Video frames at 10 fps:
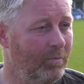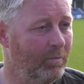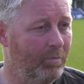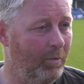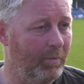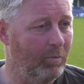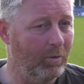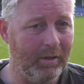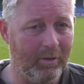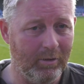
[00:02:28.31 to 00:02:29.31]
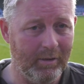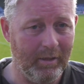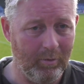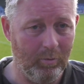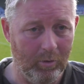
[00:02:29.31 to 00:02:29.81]
The bottom line was I could
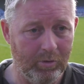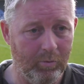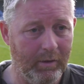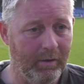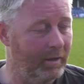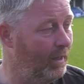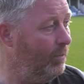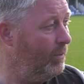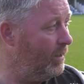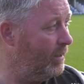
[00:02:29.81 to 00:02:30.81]
see us winning the game.